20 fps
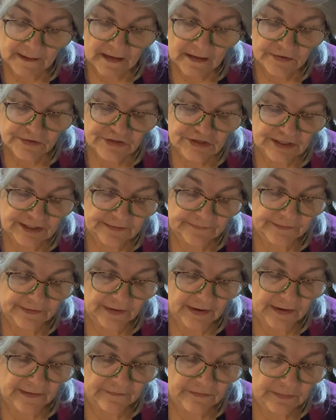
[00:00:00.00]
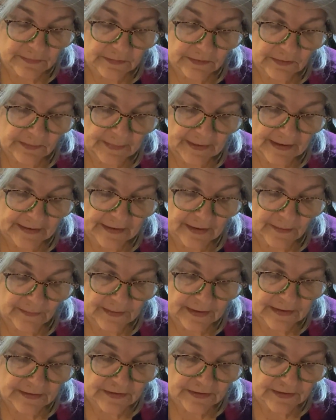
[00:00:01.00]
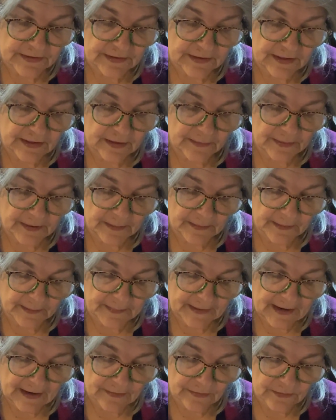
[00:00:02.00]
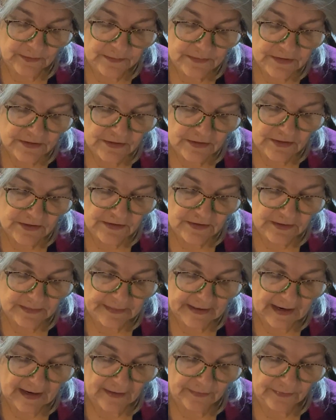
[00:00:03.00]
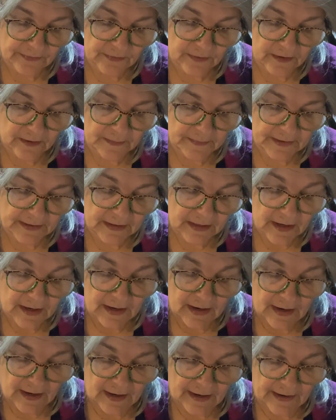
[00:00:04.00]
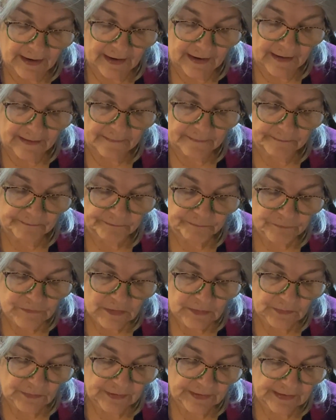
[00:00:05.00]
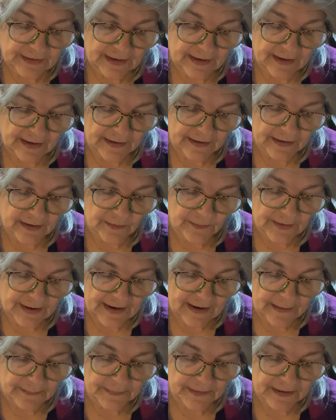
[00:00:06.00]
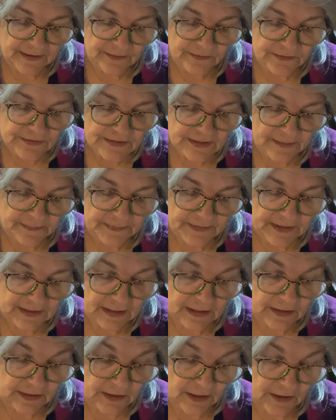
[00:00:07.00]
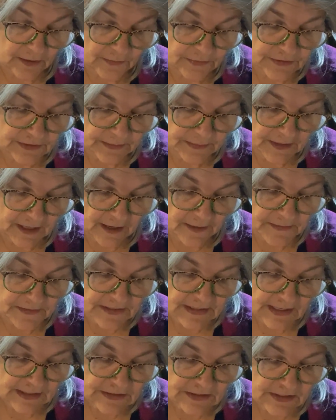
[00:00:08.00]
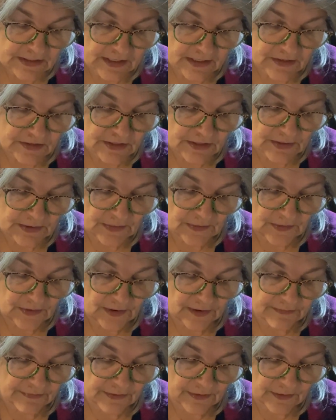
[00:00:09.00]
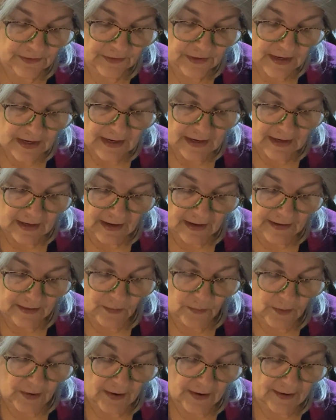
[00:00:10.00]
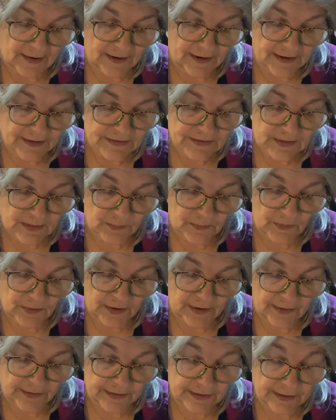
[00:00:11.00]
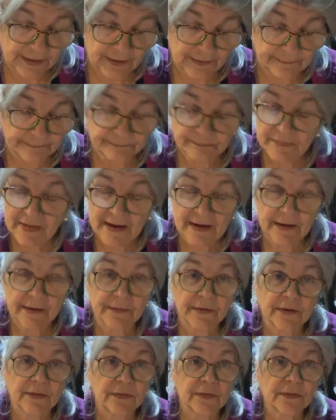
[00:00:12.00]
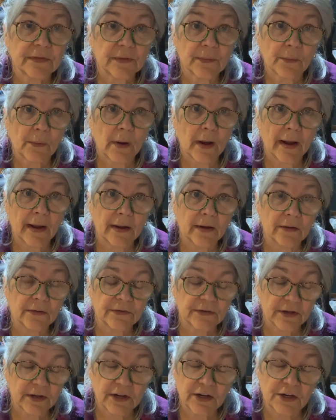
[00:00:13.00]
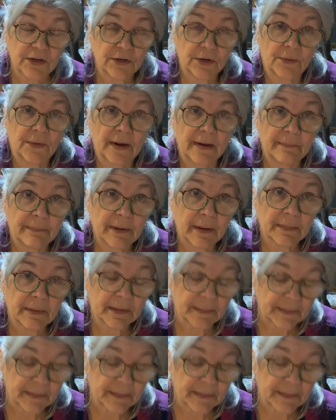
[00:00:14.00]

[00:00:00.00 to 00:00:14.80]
she didn't feel comfortable about going into, public bathrooms and using the bathroom. And when they go camping or something, sometimes that's an issue. Or if they're on a hike somewhere, out in the wild, you don't have public